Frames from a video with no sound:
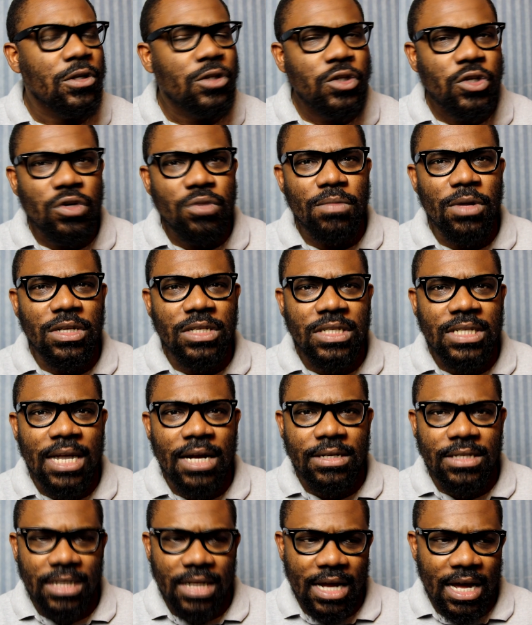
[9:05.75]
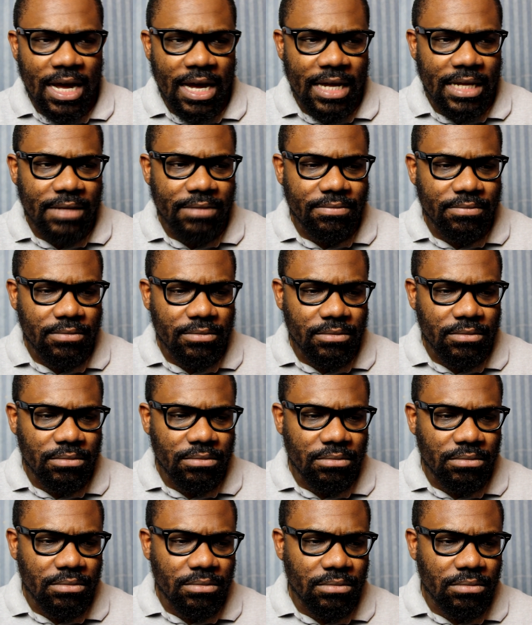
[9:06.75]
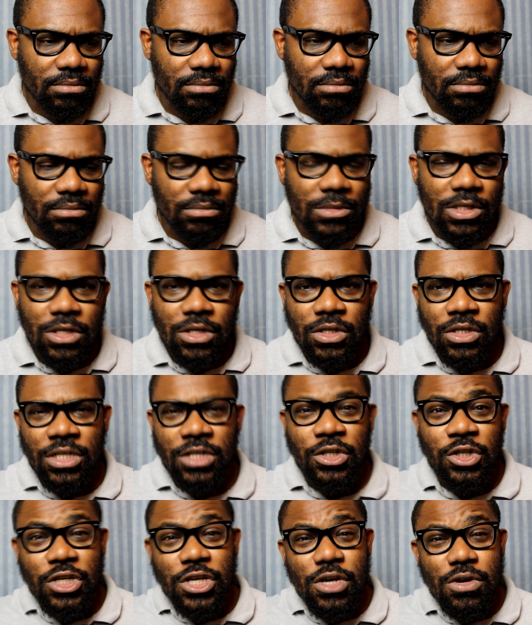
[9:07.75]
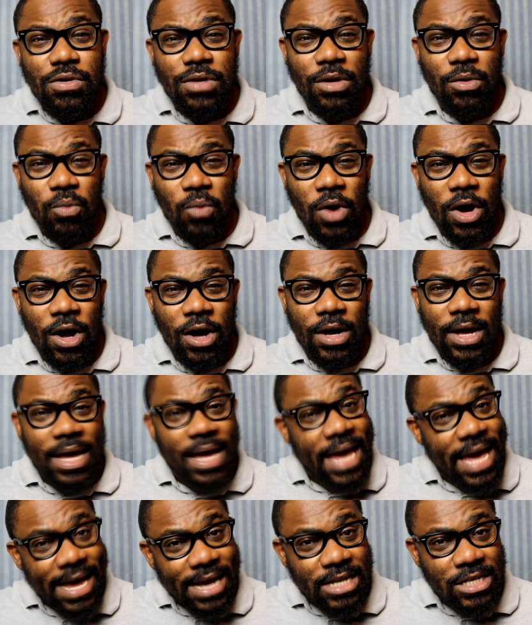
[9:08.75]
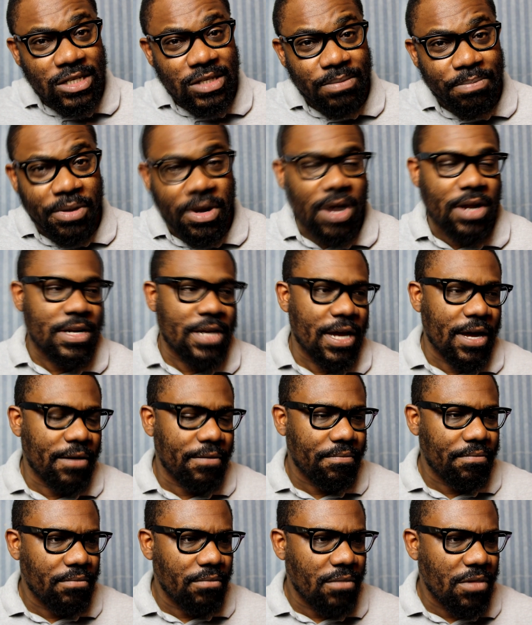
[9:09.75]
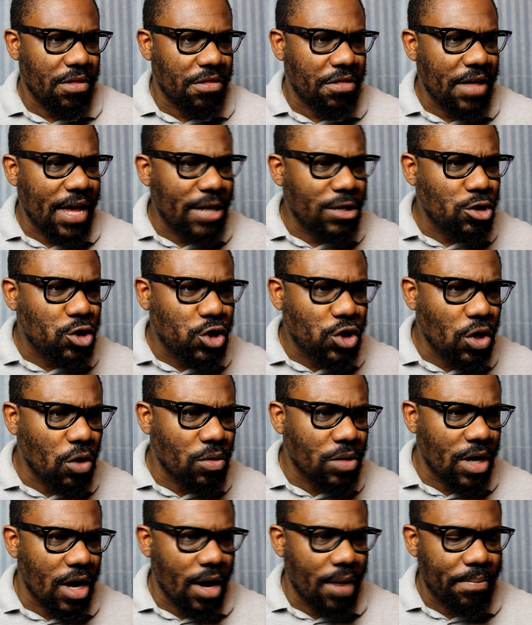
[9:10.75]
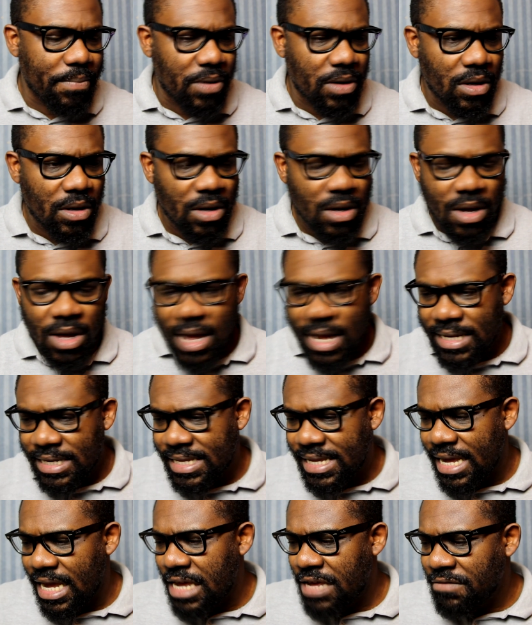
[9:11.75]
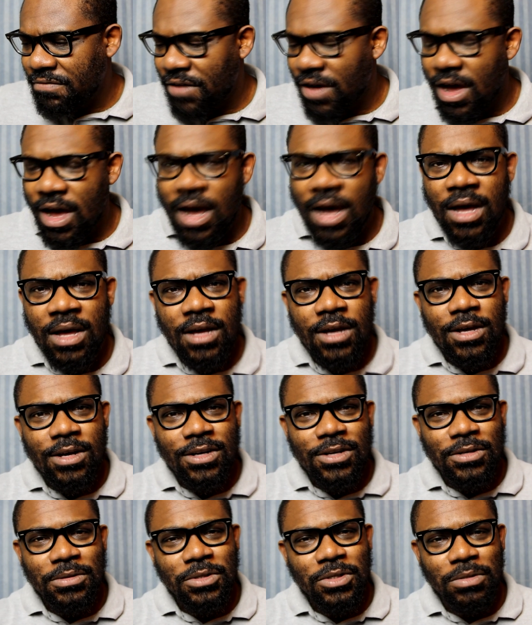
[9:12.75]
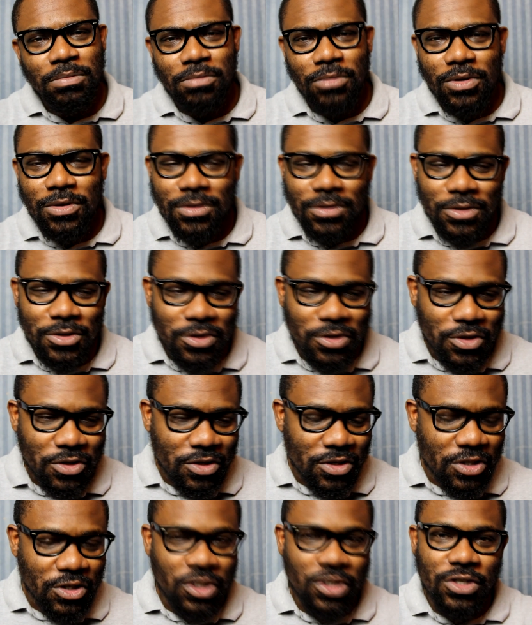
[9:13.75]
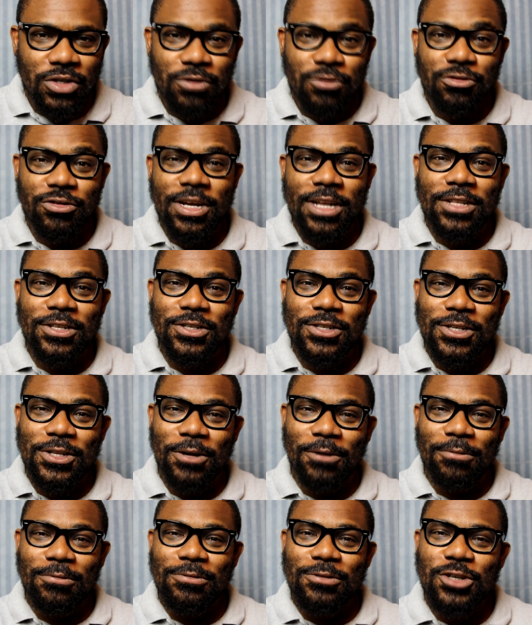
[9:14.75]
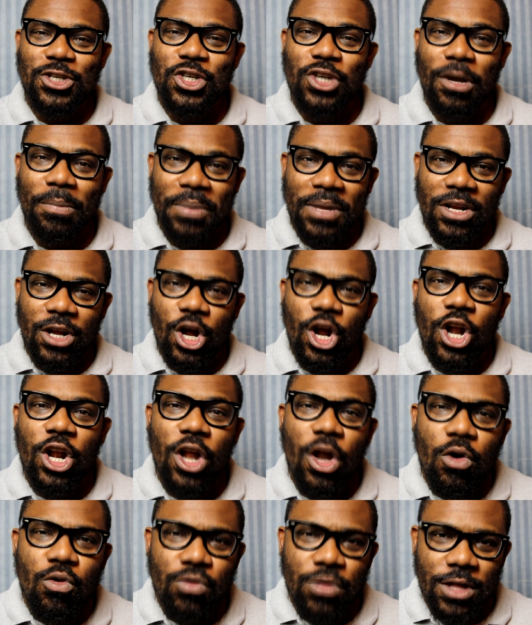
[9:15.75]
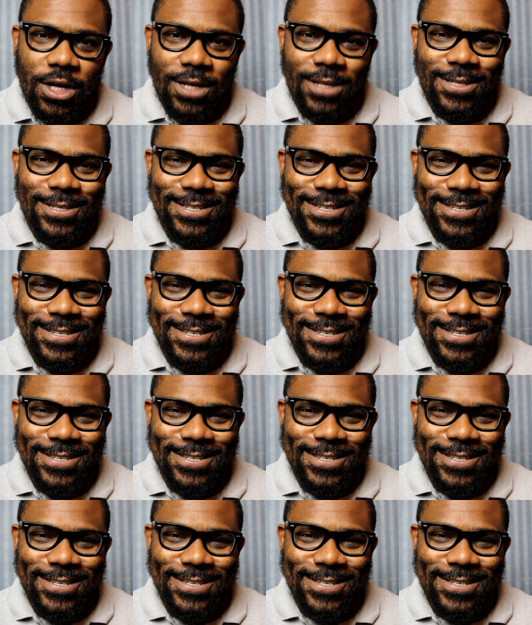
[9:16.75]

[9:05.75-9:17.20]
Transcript: 2 months down the line, the dude at work, ex-partner, then showed up and gave her some children's, shopping clothing